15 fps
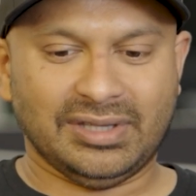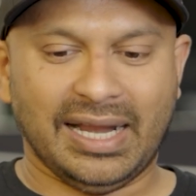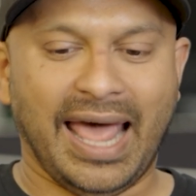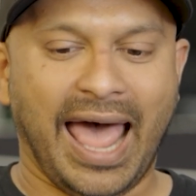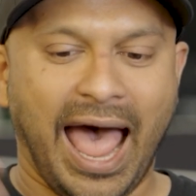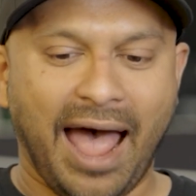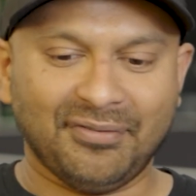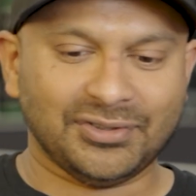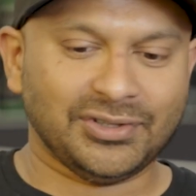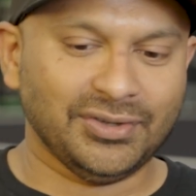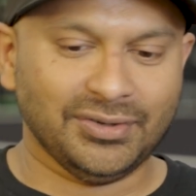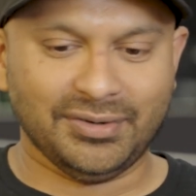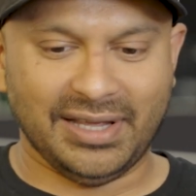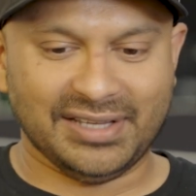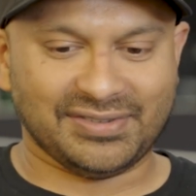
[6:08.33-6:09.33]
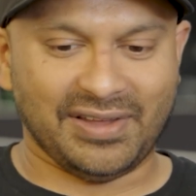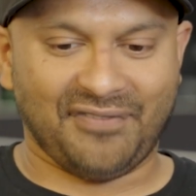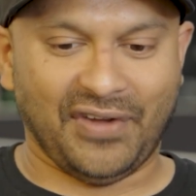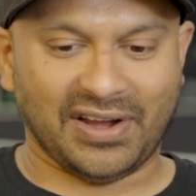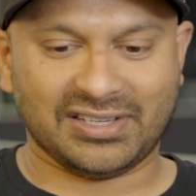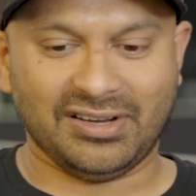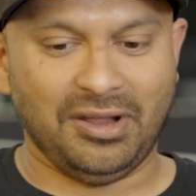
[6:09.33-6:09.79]
have to
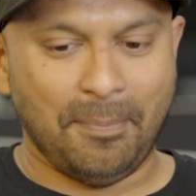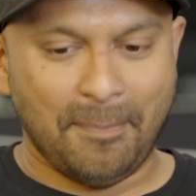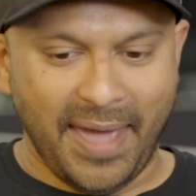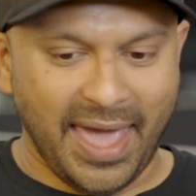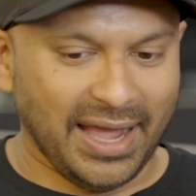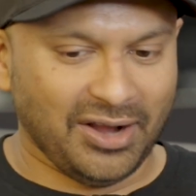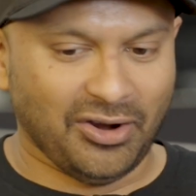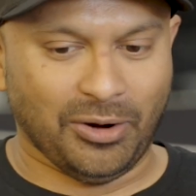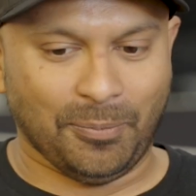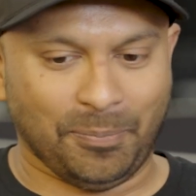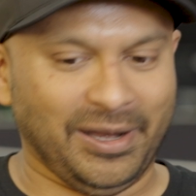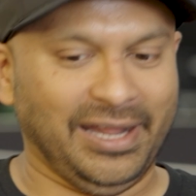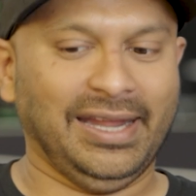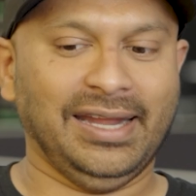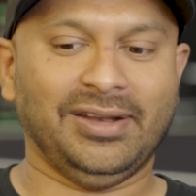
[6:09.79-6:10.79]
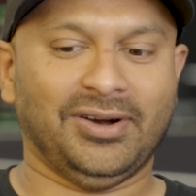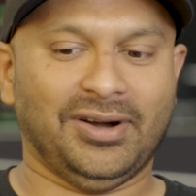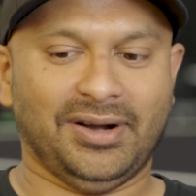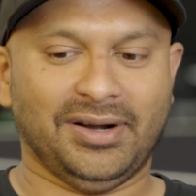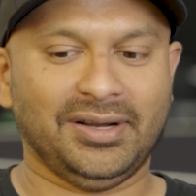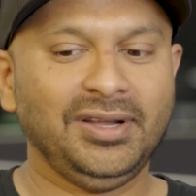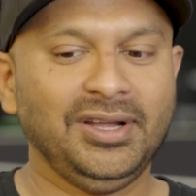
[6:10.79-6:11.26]
effectively beg or plead
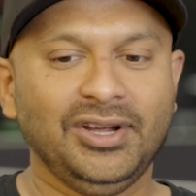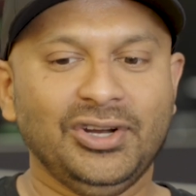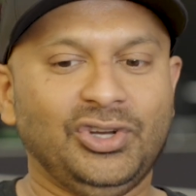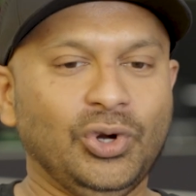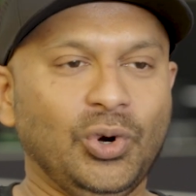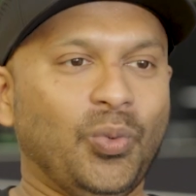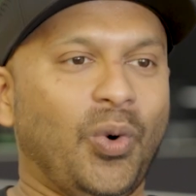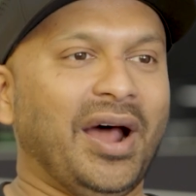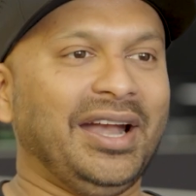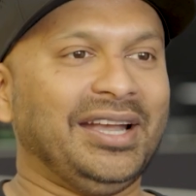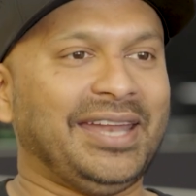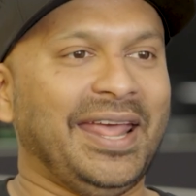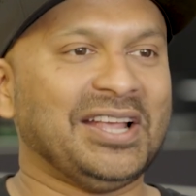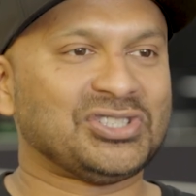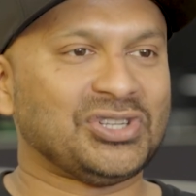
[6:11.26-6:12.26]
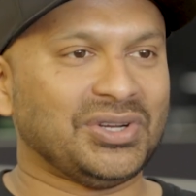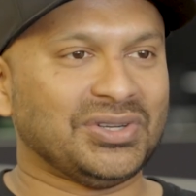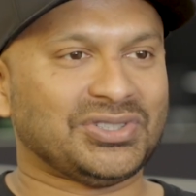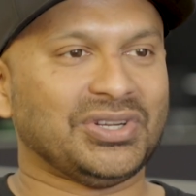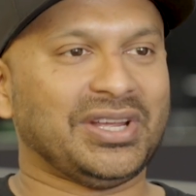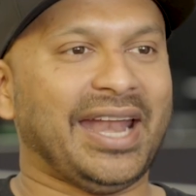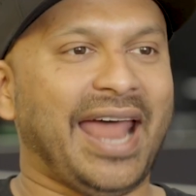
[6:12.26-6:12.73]
or do what it takes
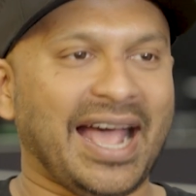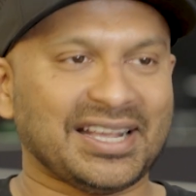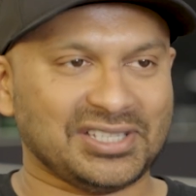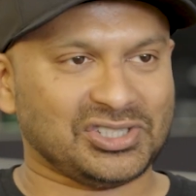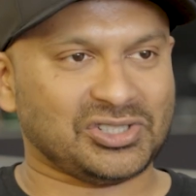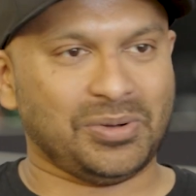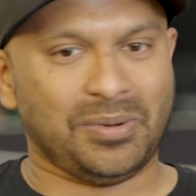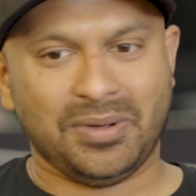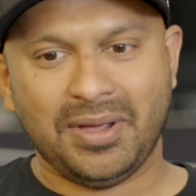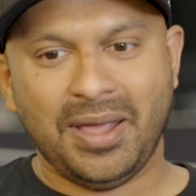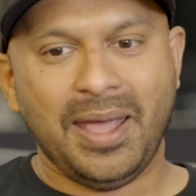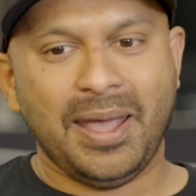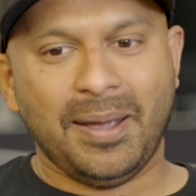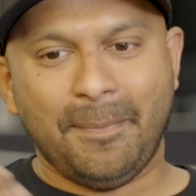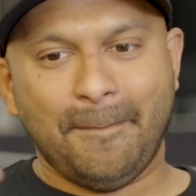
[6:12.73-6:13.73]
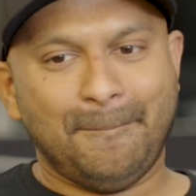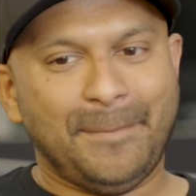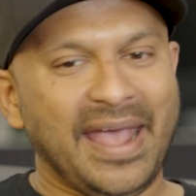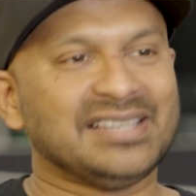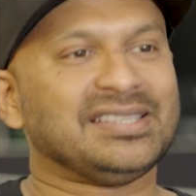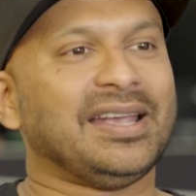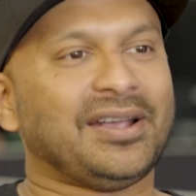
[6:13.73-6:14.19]
to get access to
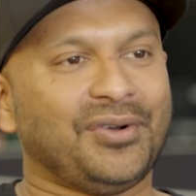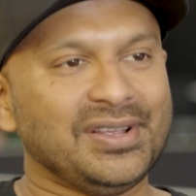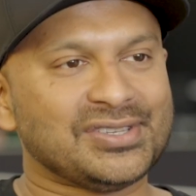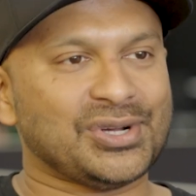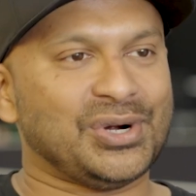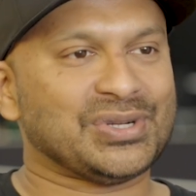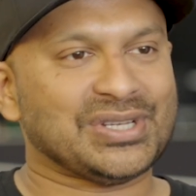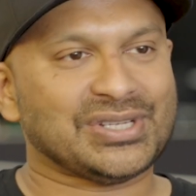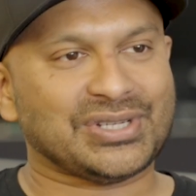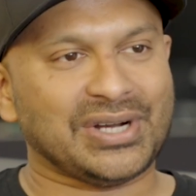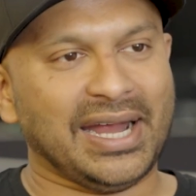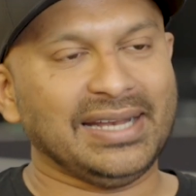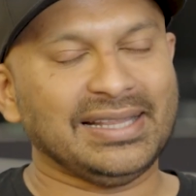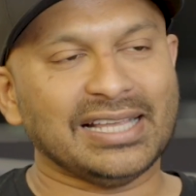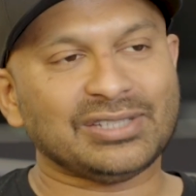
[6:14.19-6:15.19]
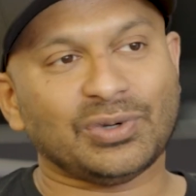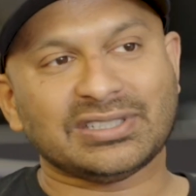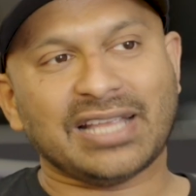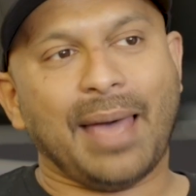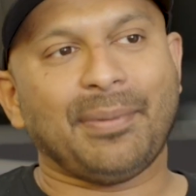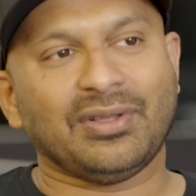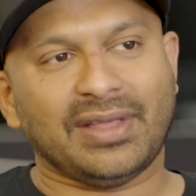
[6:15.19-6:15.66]
basic resources, right? And that's
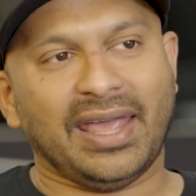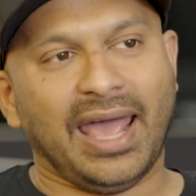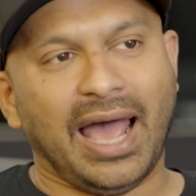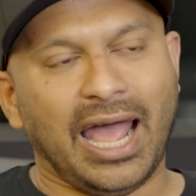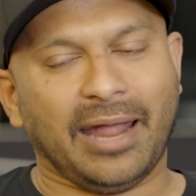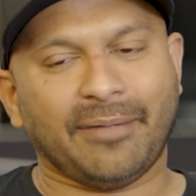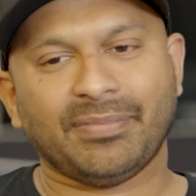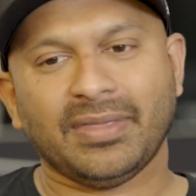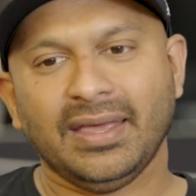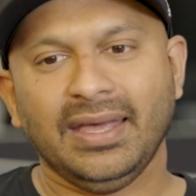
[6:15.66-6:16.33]
what's happening with AI.